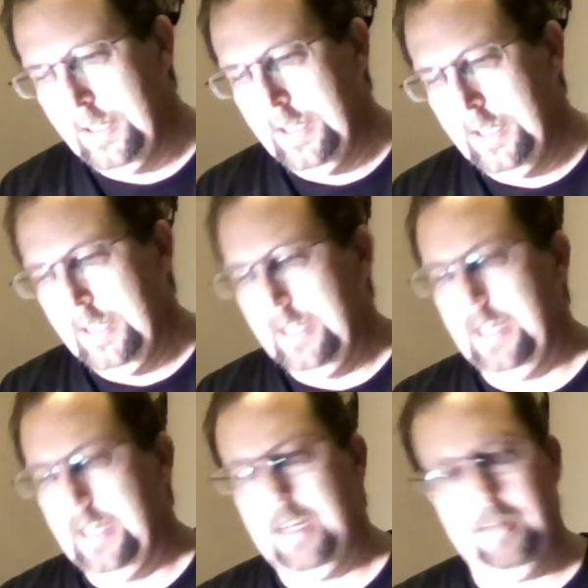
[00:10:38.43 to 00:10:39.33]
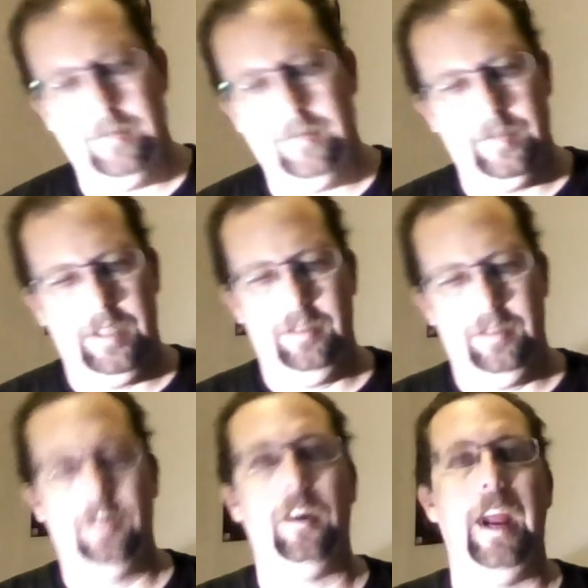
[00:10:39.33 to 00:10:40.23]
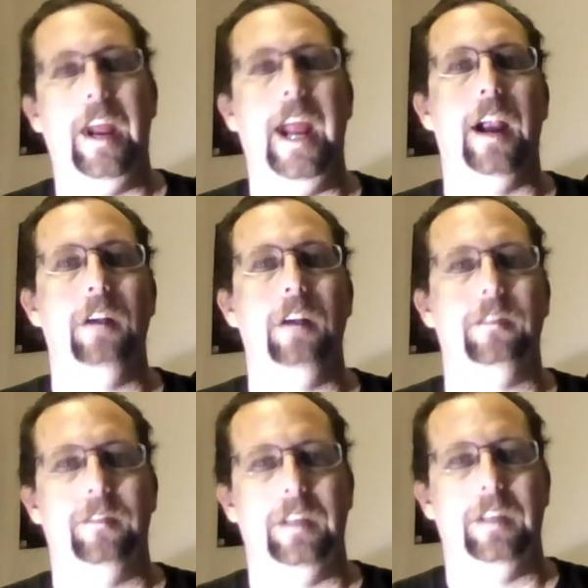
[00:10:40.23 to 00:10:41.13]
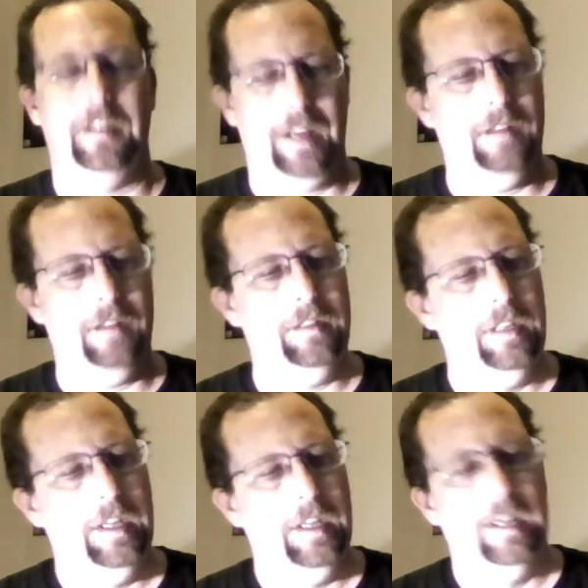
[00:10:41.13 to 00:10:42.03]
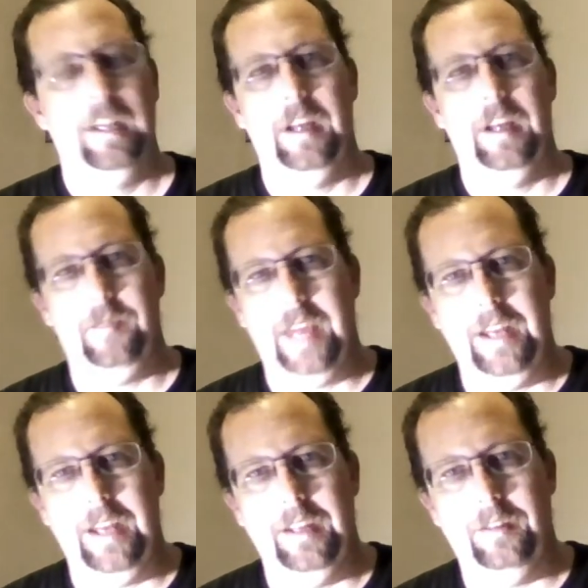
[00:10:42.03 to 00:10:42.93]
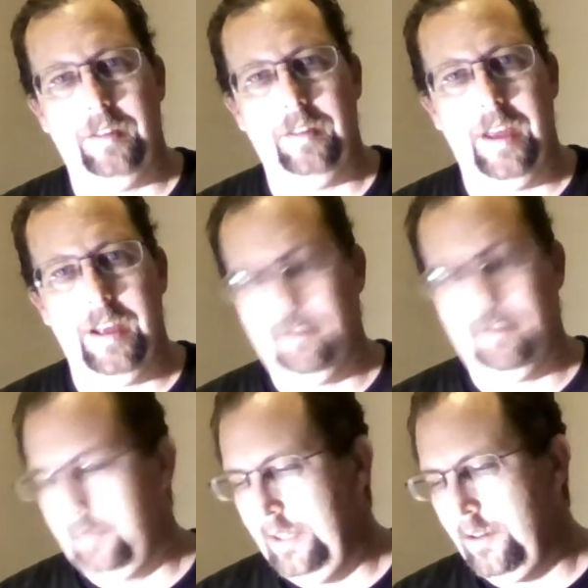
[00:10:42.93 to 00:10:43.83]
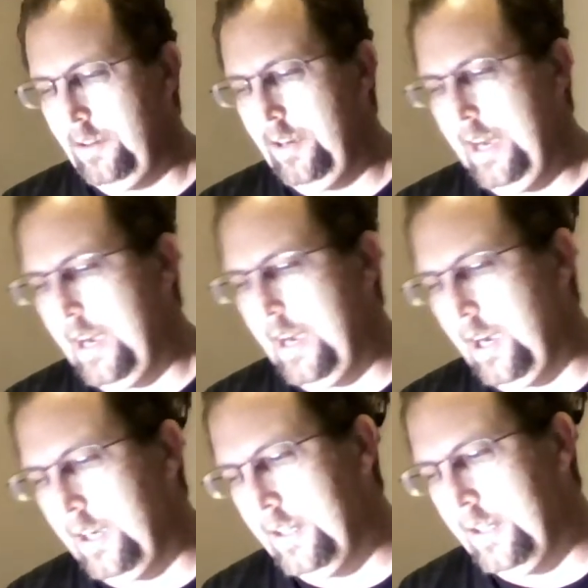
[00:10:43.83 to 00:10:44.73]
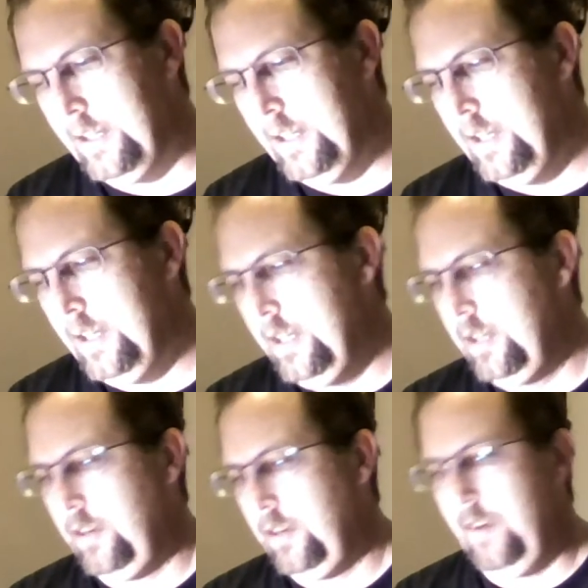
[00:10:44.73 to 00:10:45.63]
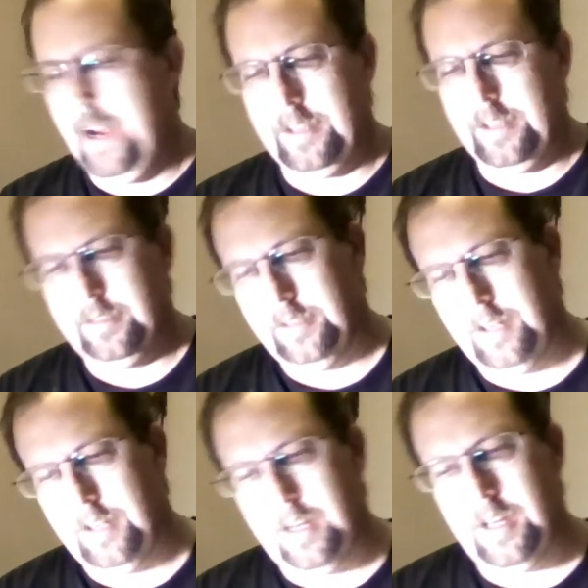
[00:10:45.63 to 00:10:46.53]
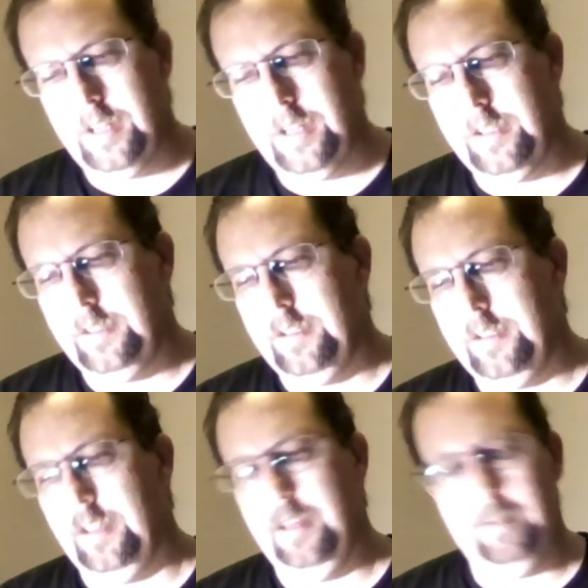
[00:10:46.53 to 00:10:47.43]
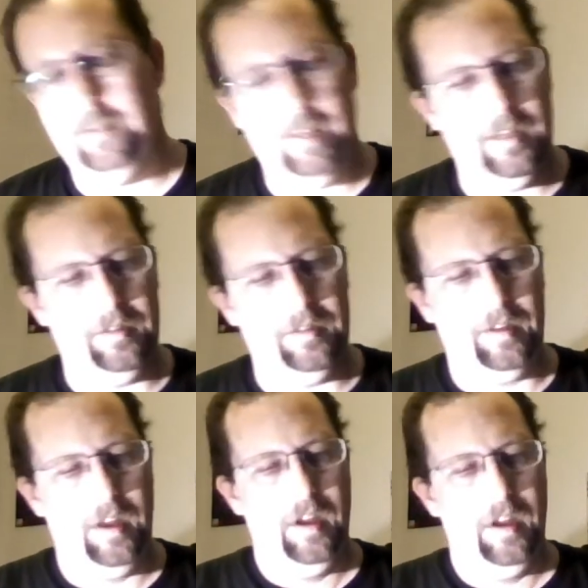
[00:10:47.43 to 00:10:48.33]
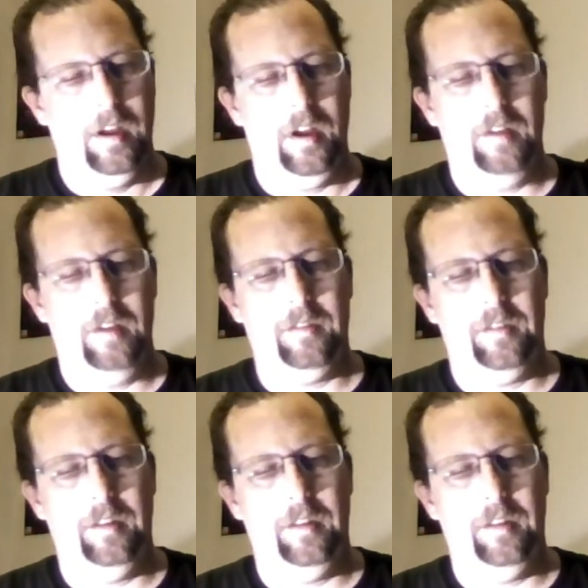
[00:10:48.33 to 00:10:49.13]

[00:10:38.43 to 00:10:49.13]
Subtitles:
This is her hair, you can tell. Yep, that is actually her hair. Correct. Let's see, this is her body.